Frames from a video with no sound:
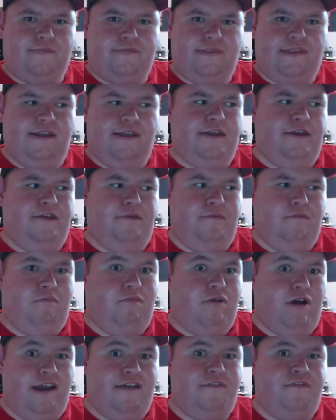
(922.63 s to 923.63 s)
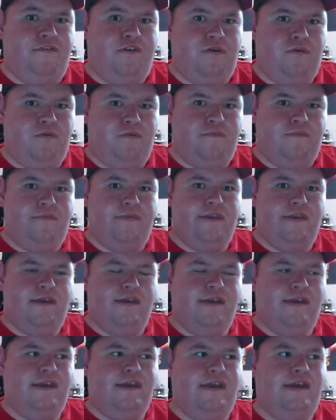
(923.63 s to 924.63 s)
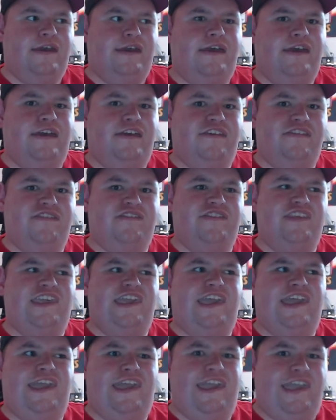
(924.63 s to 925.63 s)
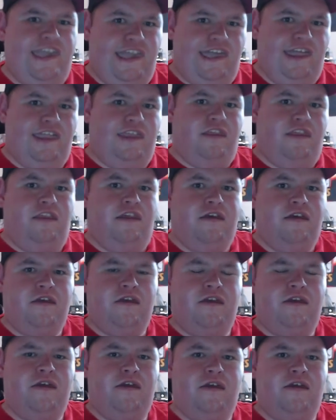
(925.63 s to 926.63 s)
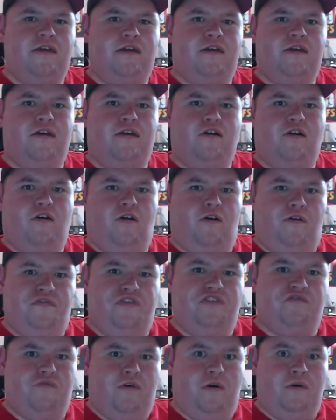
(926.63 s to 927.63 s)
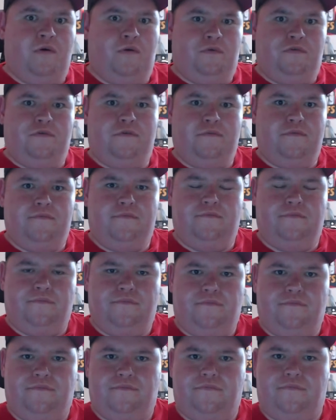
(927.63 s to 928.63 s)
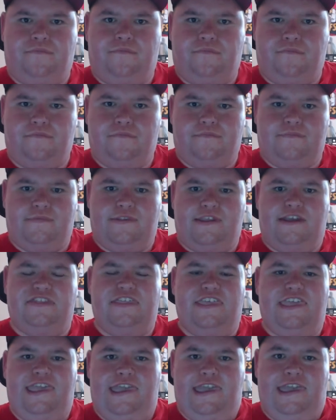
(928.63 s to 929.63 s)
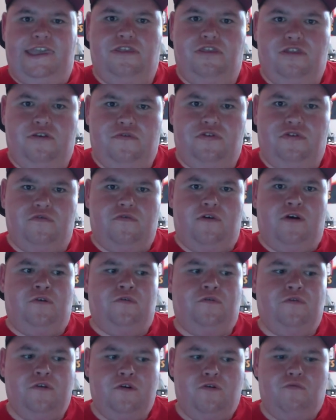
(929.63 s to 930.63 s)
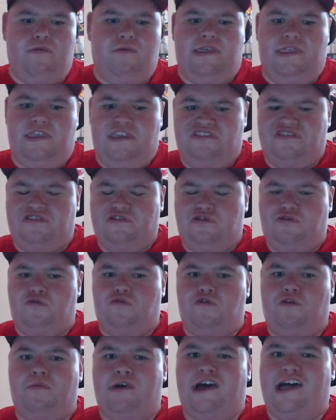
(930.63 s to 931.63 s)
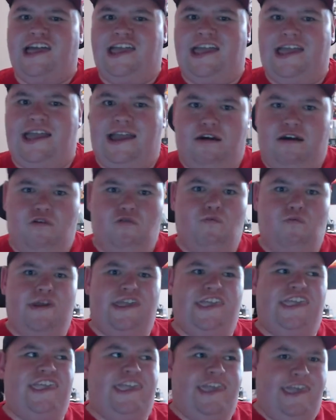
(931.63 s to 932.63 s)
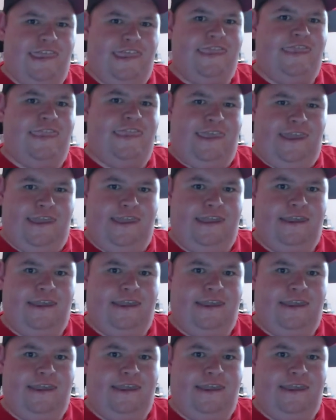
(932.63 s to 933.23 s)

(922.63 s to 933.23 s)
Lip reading: in my view, is the end of the road. The end of the road. We need to talk about how we're getting there.